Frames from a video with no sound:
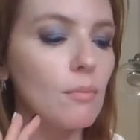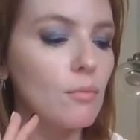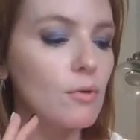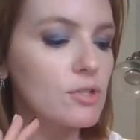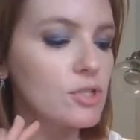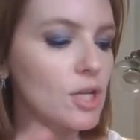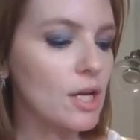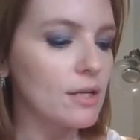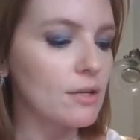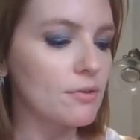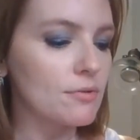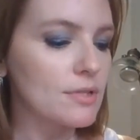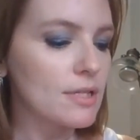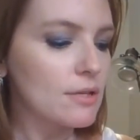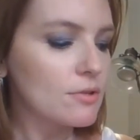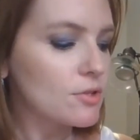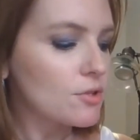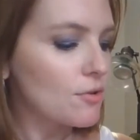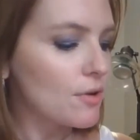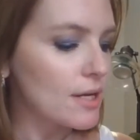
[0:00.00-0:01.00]
which I know
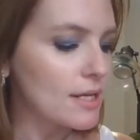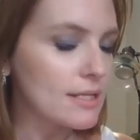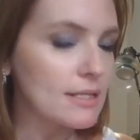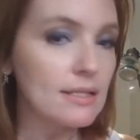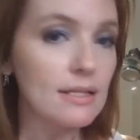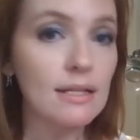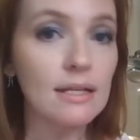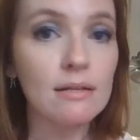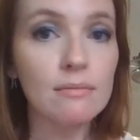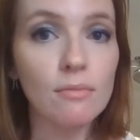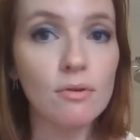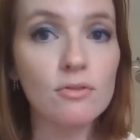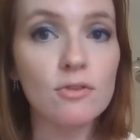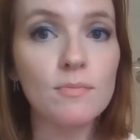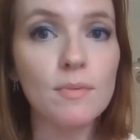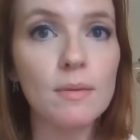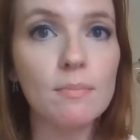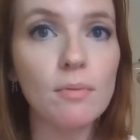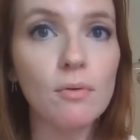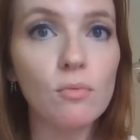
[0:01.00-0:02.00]
sounds crazy and
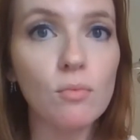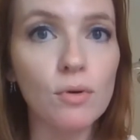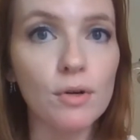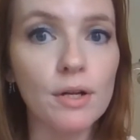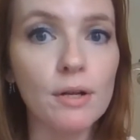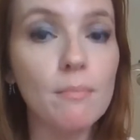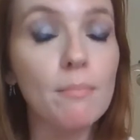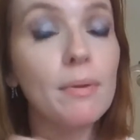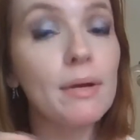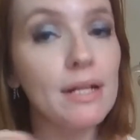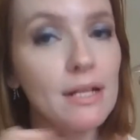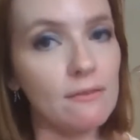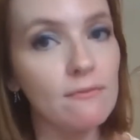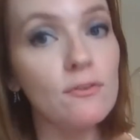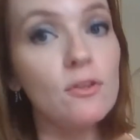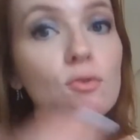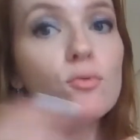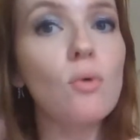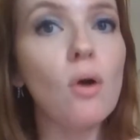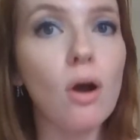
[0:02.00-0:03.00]
most people wouldn't, but
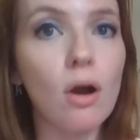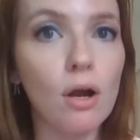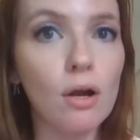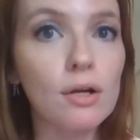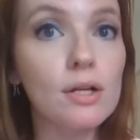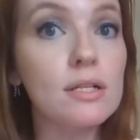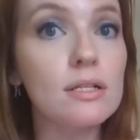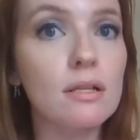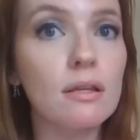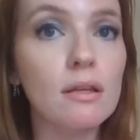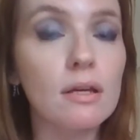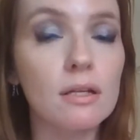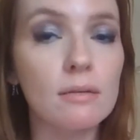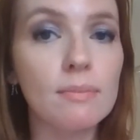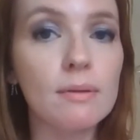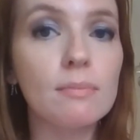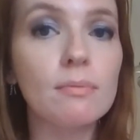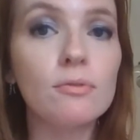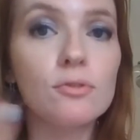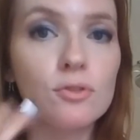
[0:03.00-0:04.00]
if you are, because a lot
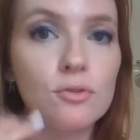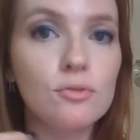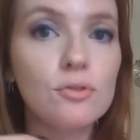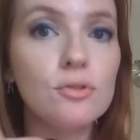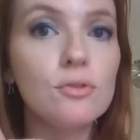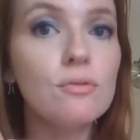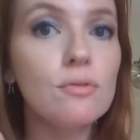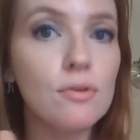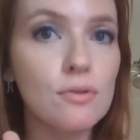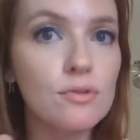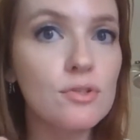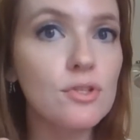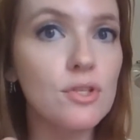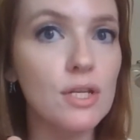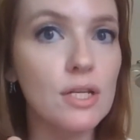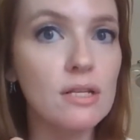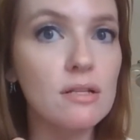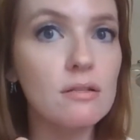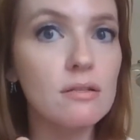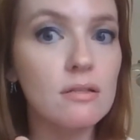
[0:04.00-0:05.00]
of people do those
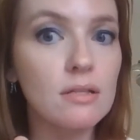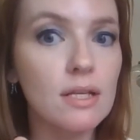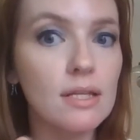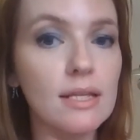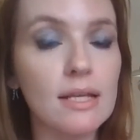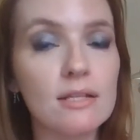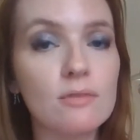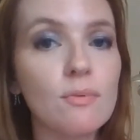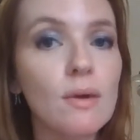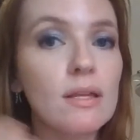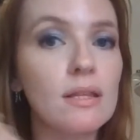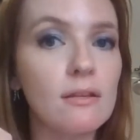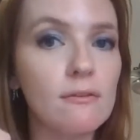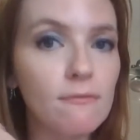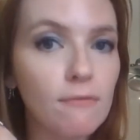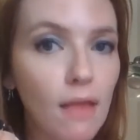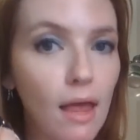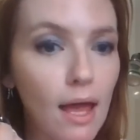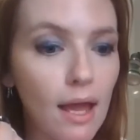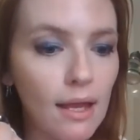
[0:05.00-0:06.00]
things and that's why they
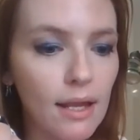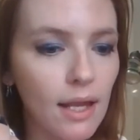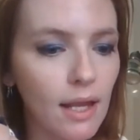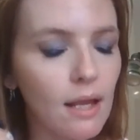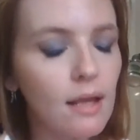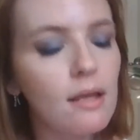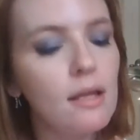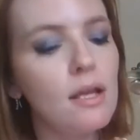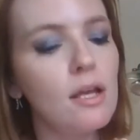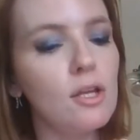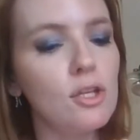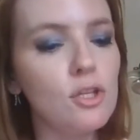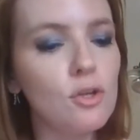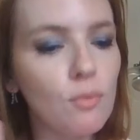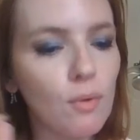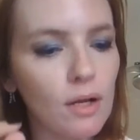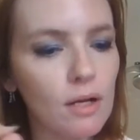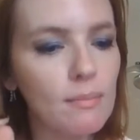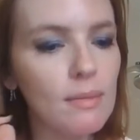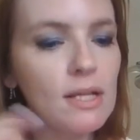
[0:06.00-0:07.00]
fly,
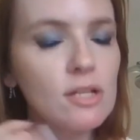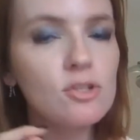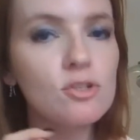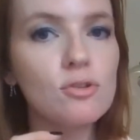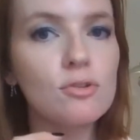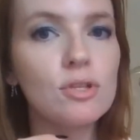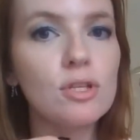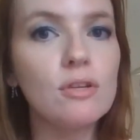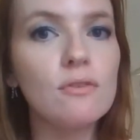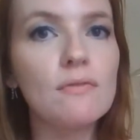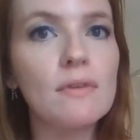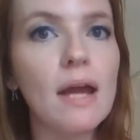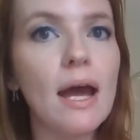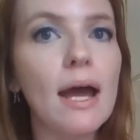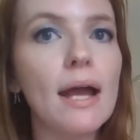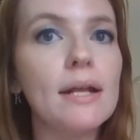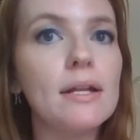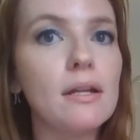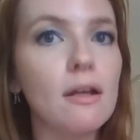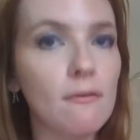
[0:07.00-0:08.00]
you want to make sure that you've
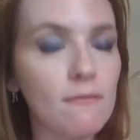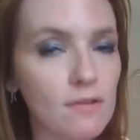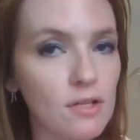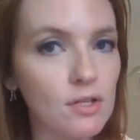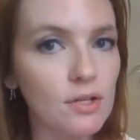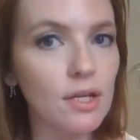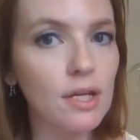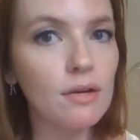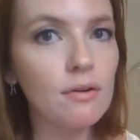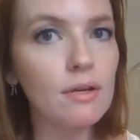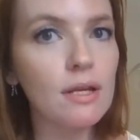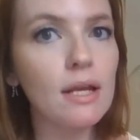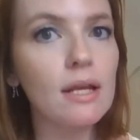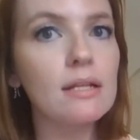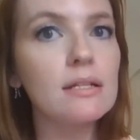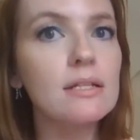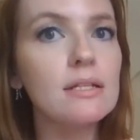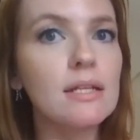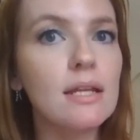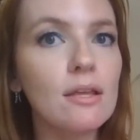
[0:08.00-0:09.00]
got enough in your
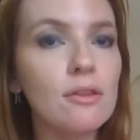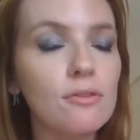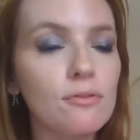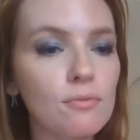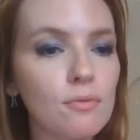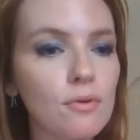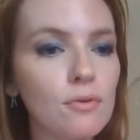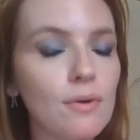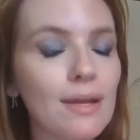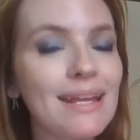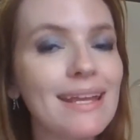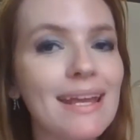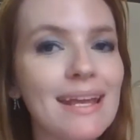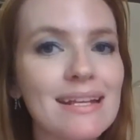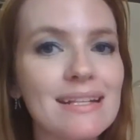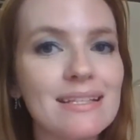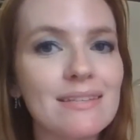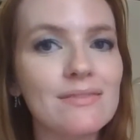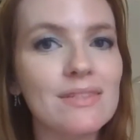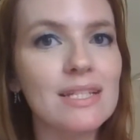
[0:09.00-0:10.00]
carry-on to get through in
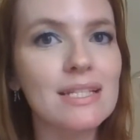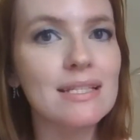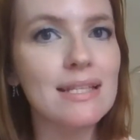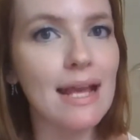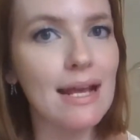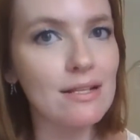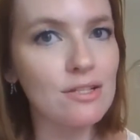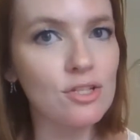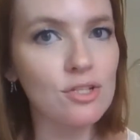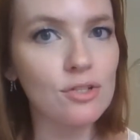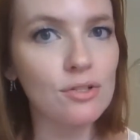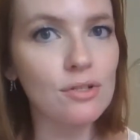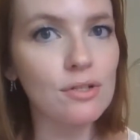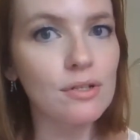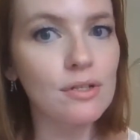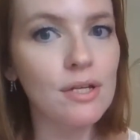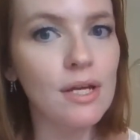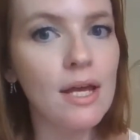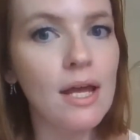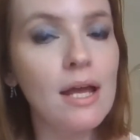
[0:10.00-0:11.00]
case of disaster,
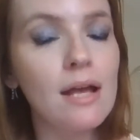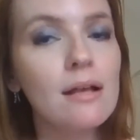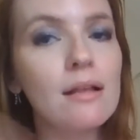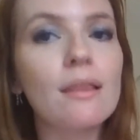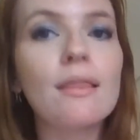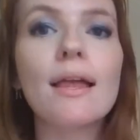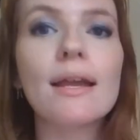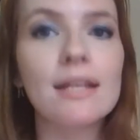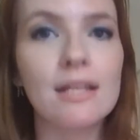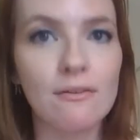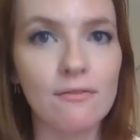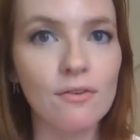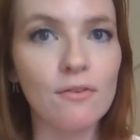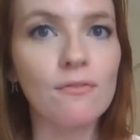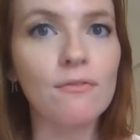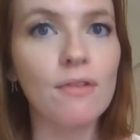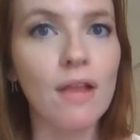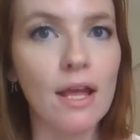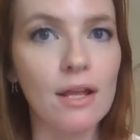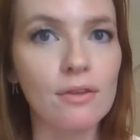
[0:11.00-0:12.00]
like if you're
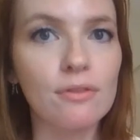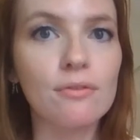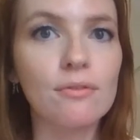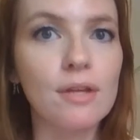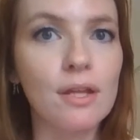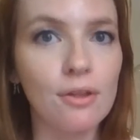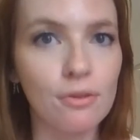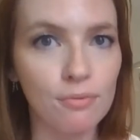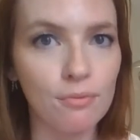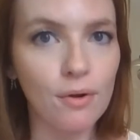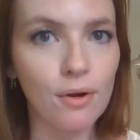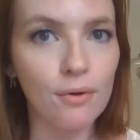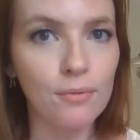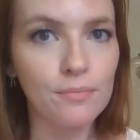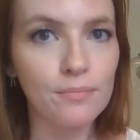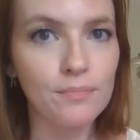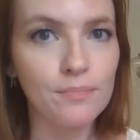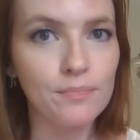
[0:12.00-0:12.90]
flying through Heathrow.